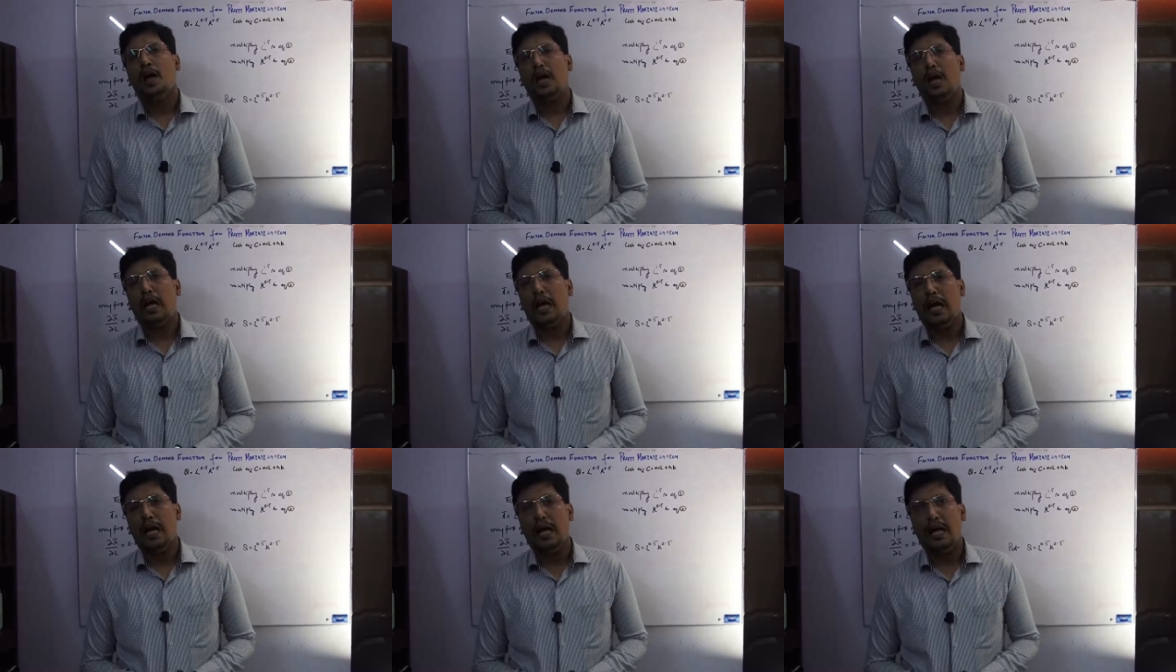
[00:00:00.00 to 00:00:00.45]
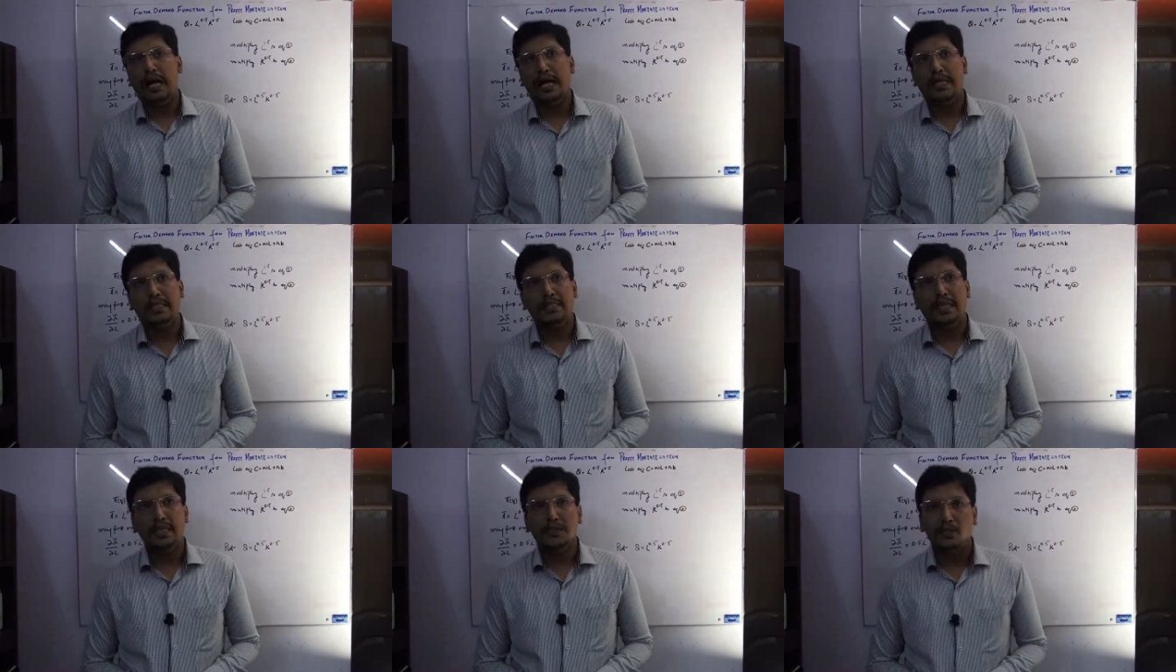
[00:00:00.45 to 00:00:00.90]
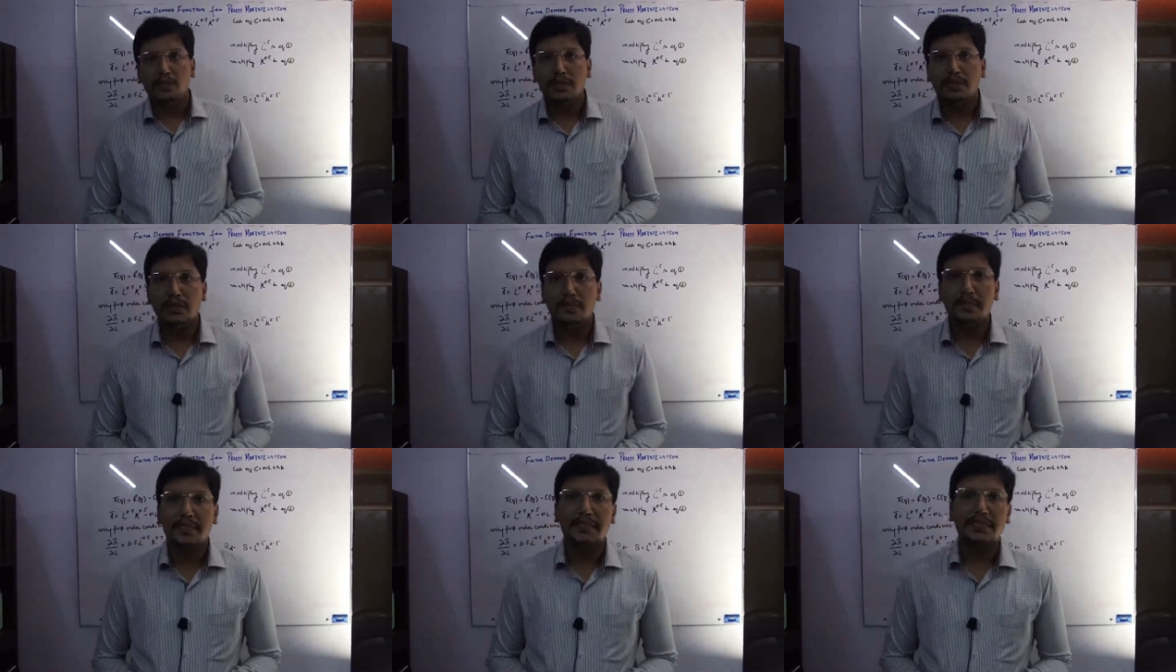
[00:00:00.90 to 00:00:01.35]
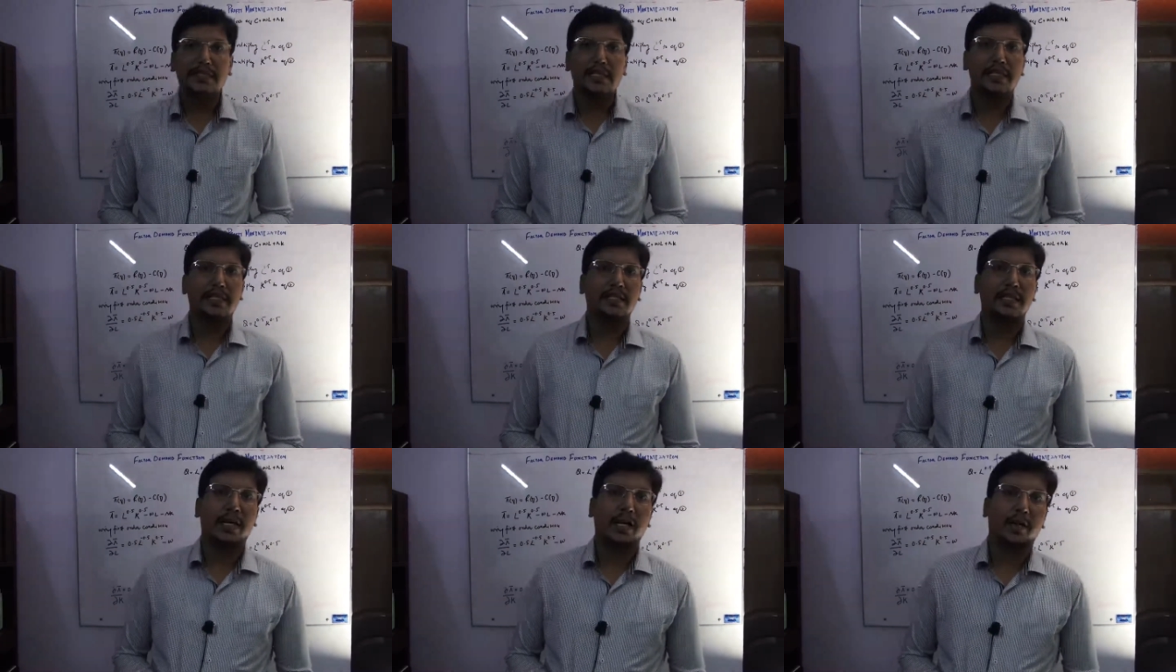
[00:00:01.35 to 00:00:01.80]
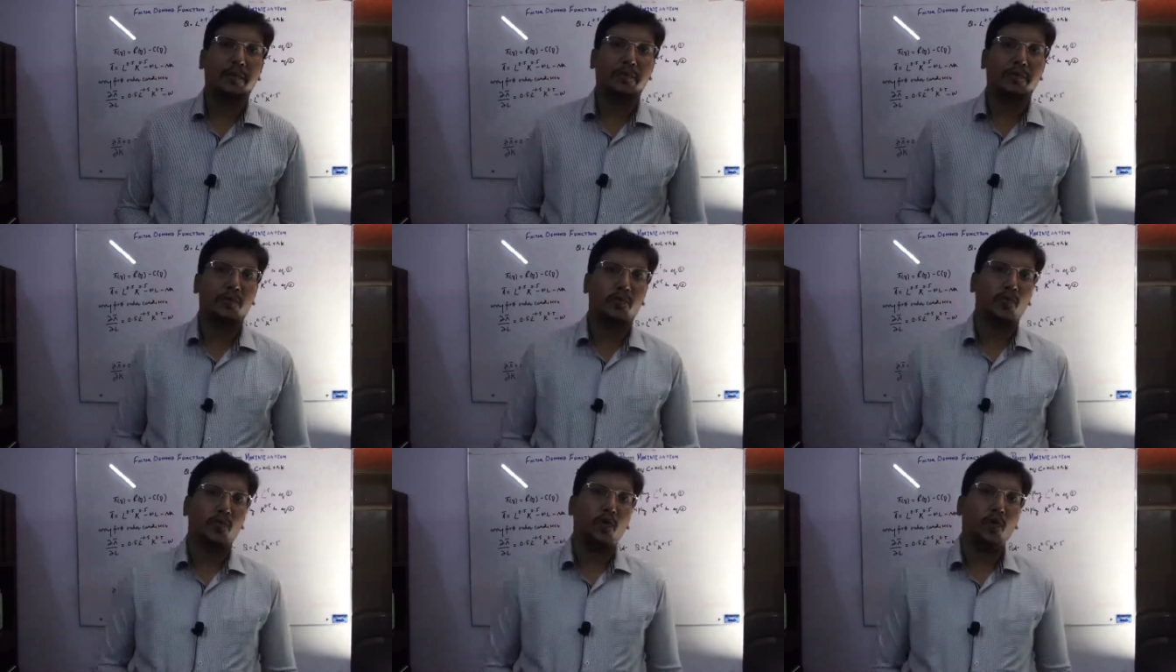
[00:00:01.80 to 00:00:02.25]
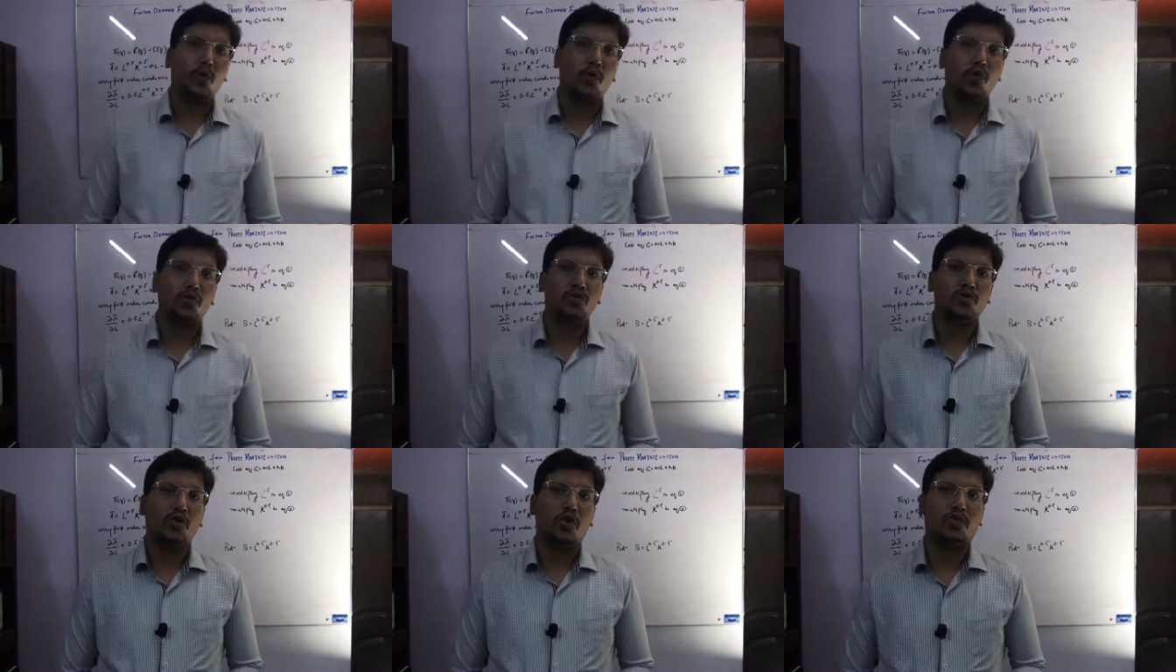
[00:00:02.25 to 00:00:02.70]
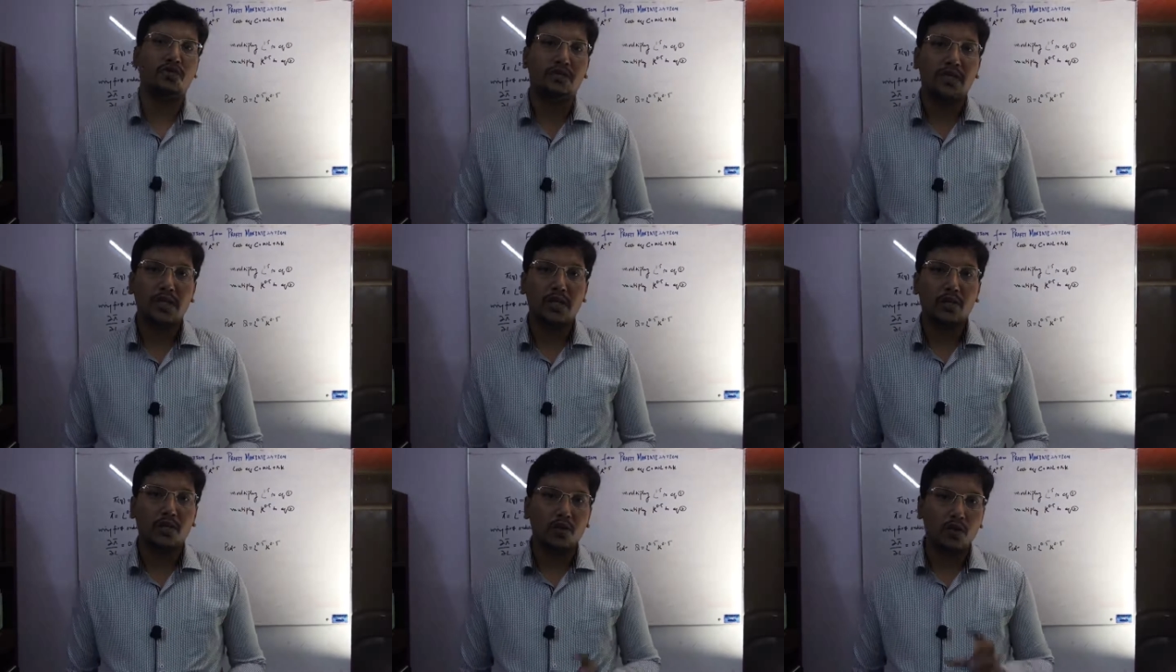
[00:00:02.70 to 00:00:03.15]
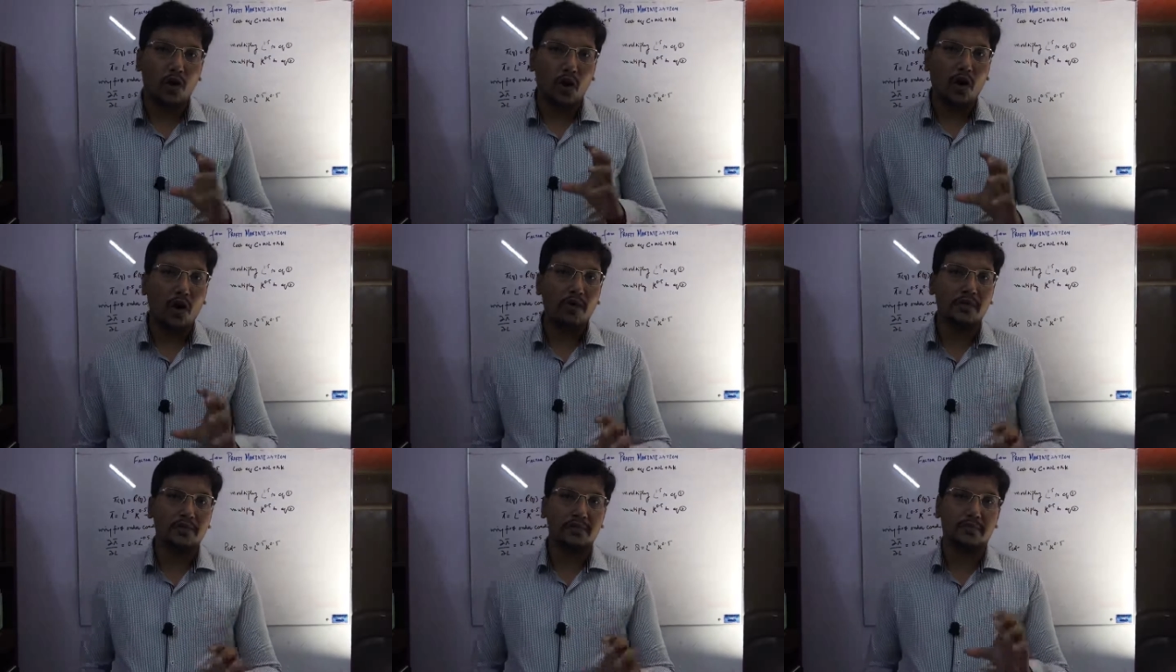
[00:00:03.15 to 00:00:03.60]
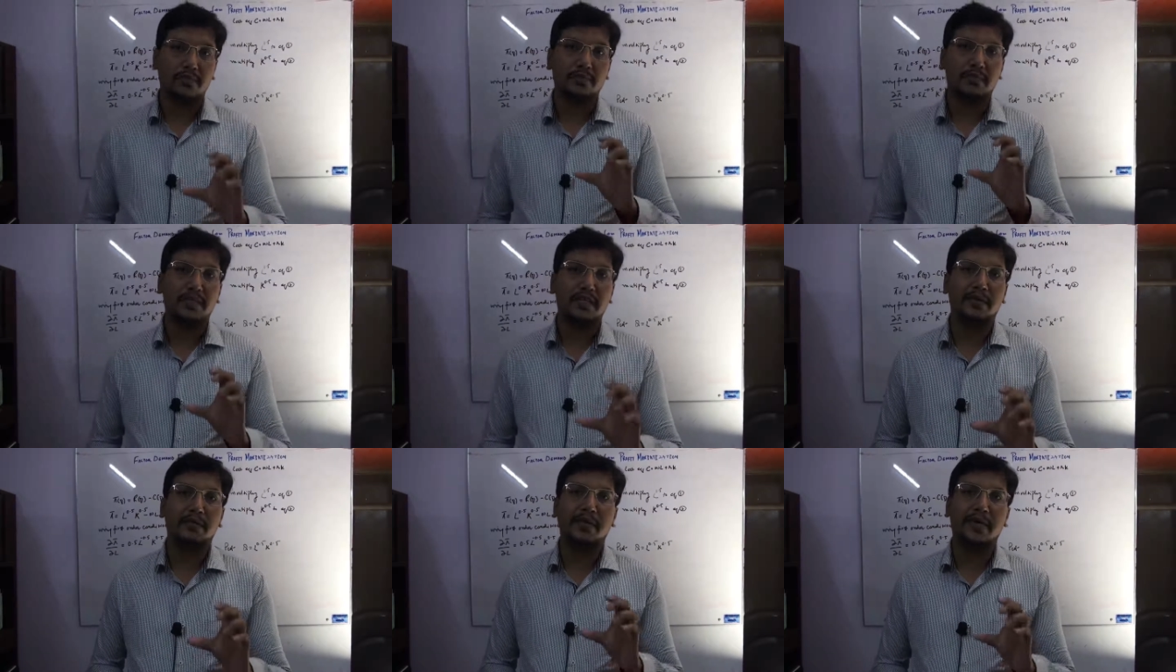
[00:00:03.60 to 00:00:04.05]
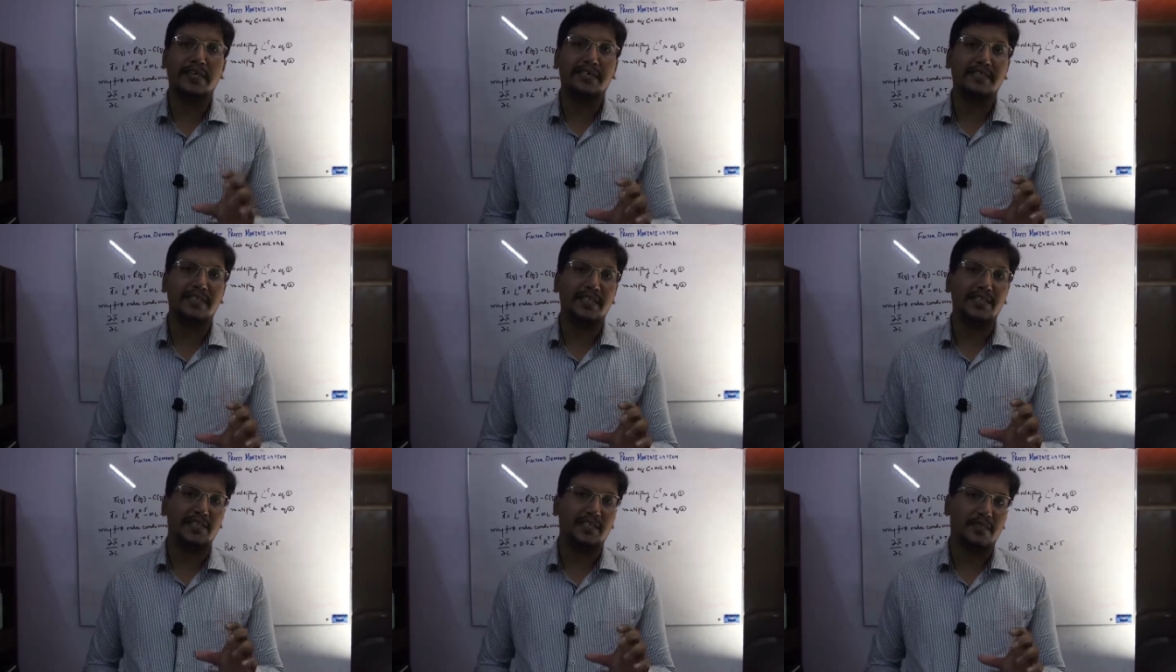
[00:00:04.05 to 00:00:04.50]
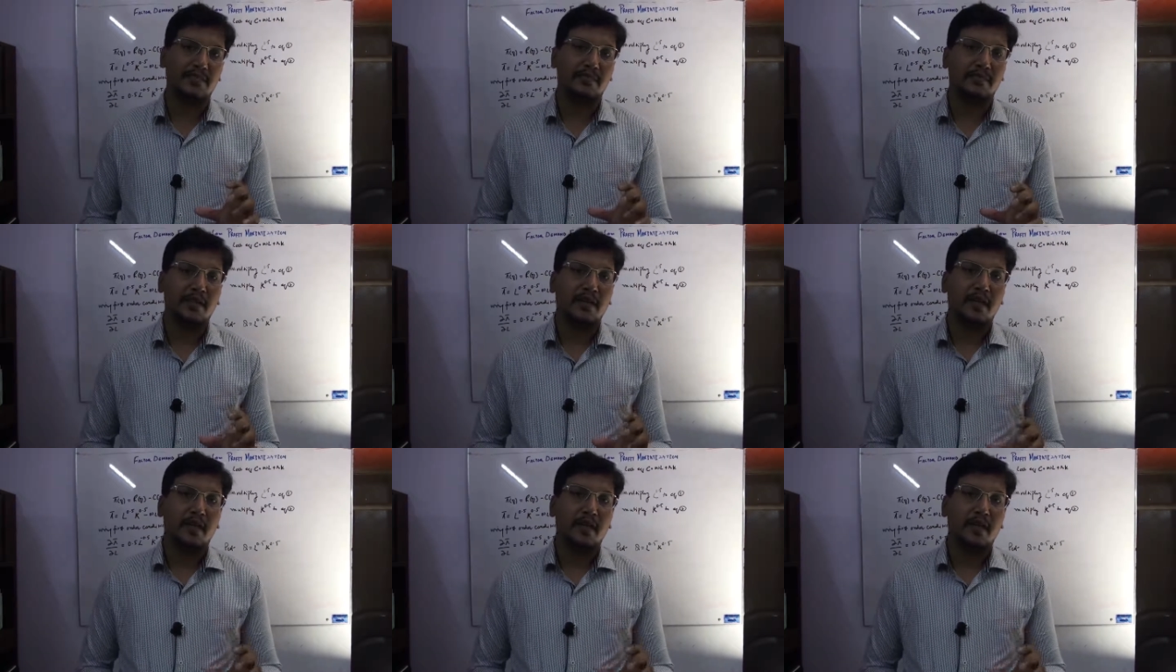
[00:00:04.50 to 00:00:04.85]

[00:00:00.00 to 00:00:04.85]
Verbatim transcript: and that was the basically the approach of the cost minimization